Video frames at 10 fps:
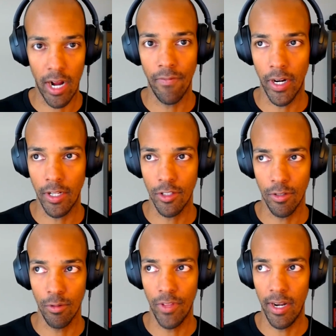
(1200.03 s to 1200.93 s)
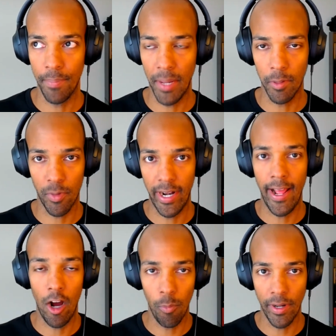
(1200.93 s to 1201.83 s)
crowdfunding to then be able to provide
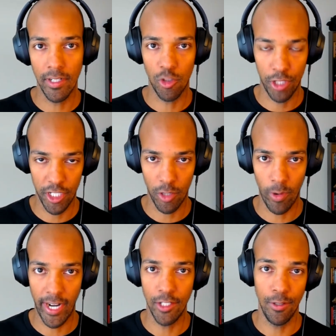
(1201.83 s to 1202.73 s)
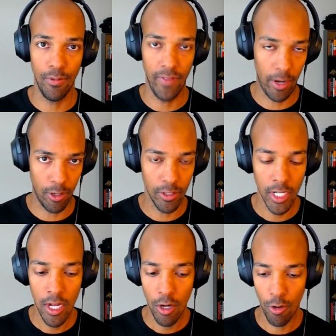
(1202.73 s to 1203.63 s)
help in a strategic way to founders
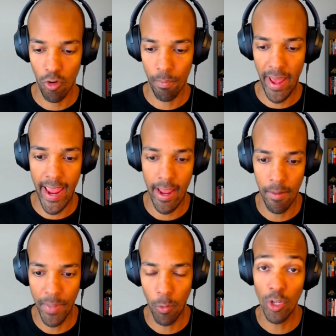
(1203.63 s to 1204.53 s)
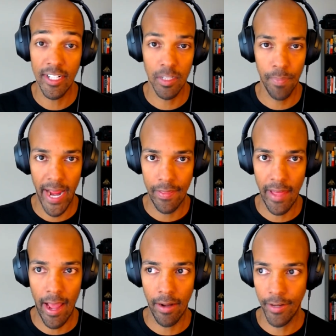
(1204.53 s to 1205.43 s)
who may be willing to pay
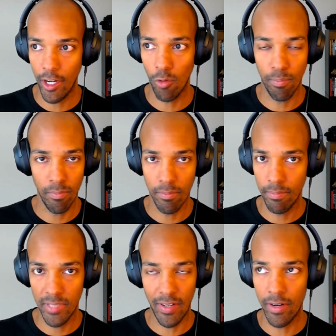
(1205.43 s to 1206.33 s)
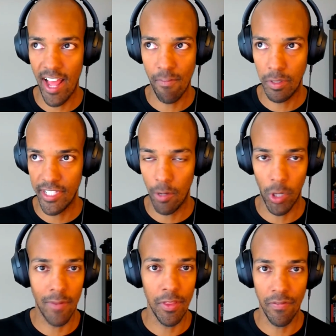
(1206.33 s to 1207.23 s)
that, 7.5%,
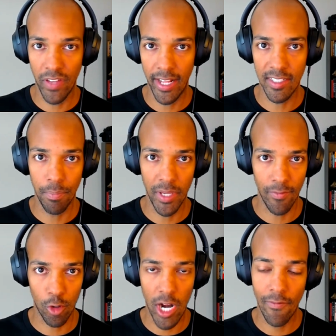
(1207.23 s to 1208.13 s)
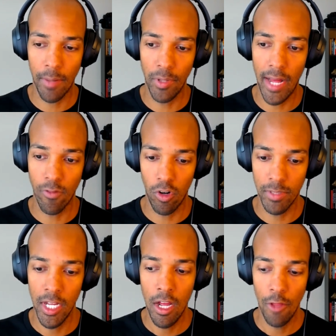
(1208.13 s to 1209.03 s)
whatever the fee ends up being for crowdfunding
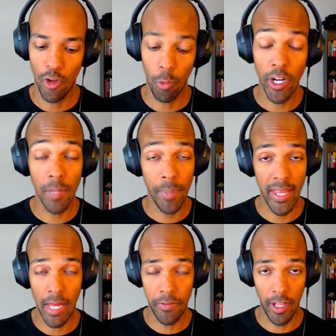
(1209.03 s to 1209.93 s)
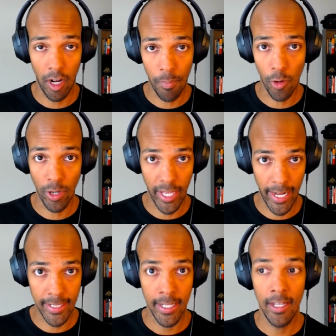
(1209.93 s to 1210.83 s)
platforms. They're willing to pay that for the help they'll
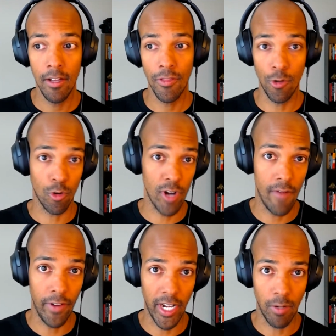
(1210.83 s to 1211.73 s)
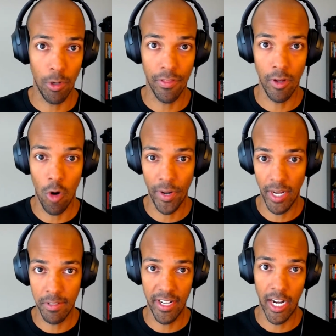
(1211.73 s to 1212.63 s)
get through crowdfunding with
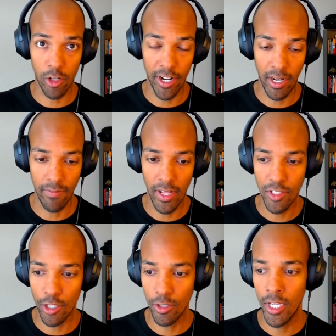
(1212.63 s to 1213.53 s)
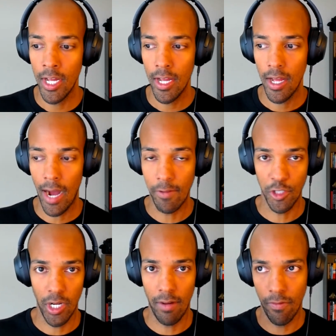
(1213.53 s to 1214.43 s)
opening up to non-accredited investors.
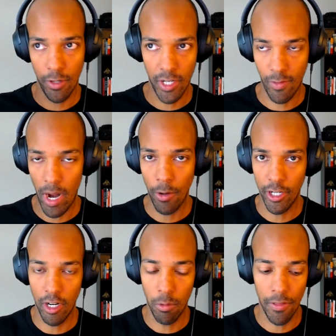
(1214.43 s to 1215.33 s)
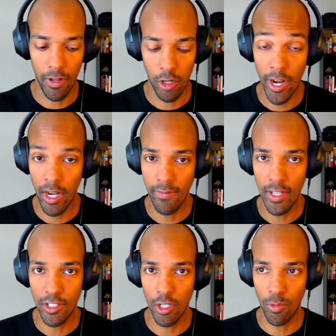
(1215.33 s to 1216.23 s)
Obviously, you have a different route we can go with accredited
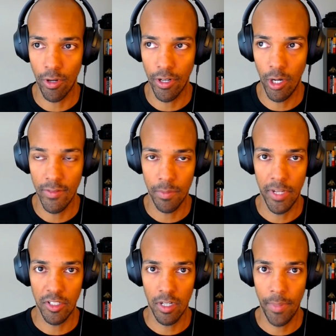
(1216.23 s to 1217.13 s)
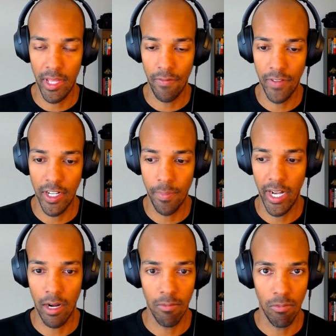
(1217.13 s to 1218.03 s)
investors where you don't have to necessarily pay that fee
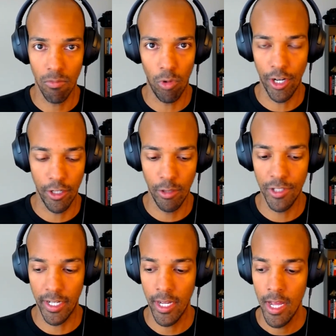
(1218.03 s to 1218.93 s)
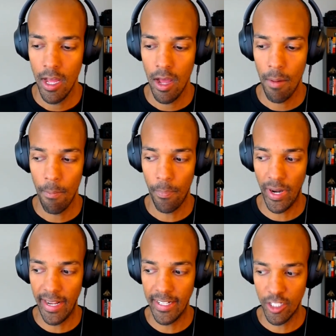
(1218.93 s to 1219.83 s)
depending on what you're using.
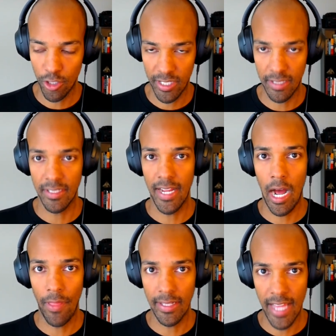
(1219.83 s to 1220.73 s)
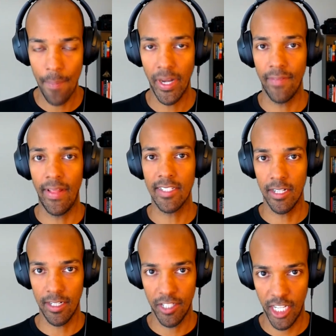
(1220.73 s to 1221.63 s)
But it is interesting to see how that's happening, and that's
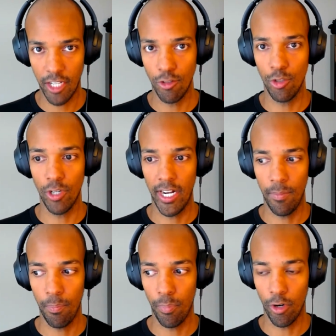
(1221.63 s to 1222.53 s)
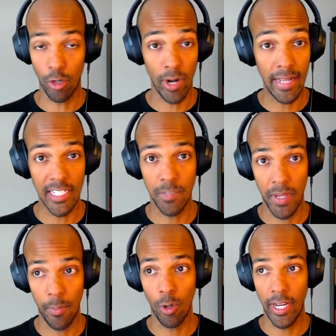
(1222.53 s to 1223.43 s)
going to continue to kind of progress as
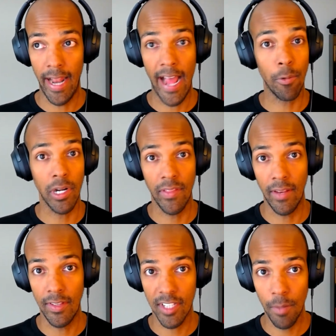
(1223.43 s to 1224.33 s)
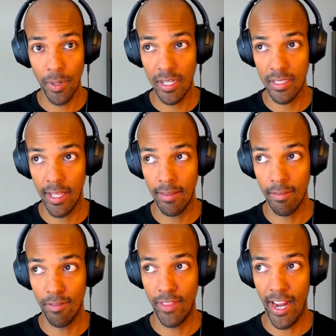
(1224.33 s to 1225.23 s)
people get equity then in these companies, and
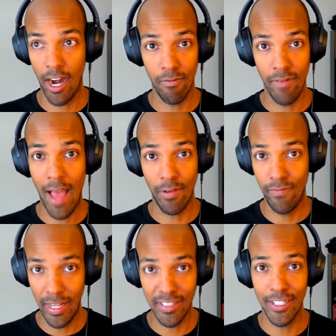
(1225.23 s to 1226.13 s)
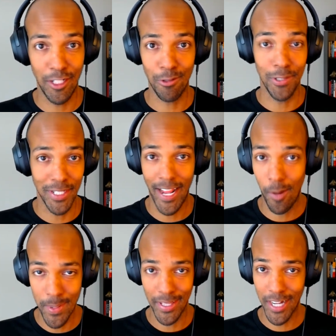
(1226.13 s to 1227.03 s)
then they have a vested interest in
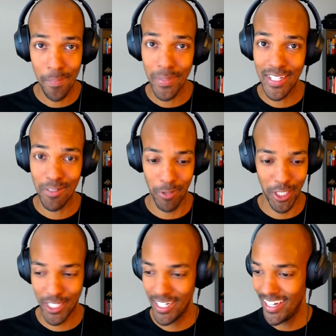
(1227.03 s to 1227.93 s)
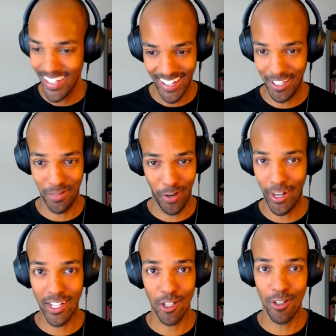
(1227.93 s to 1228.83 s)
helping the companies, which is
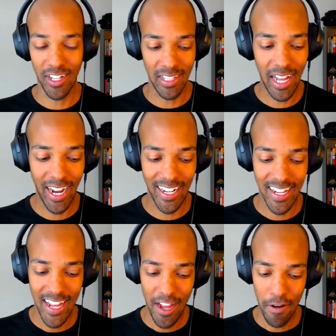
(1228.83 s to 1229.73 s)
very clearly aligned.